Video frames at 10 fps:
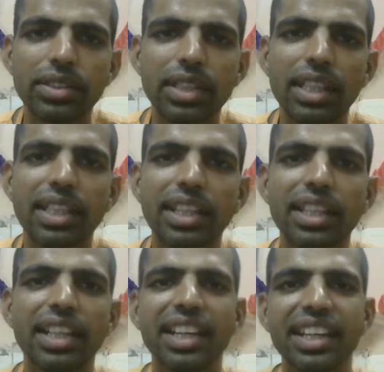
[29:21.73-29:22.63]
Okay,
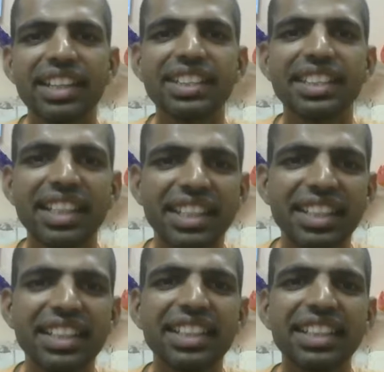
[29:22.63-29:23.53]
Hare Krishna.
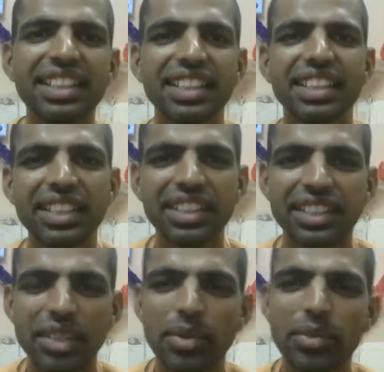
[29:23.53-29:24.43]

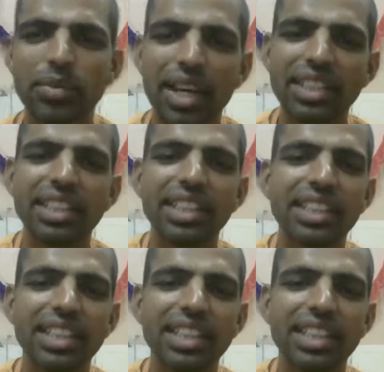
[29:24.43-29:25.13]
Prabhupada ki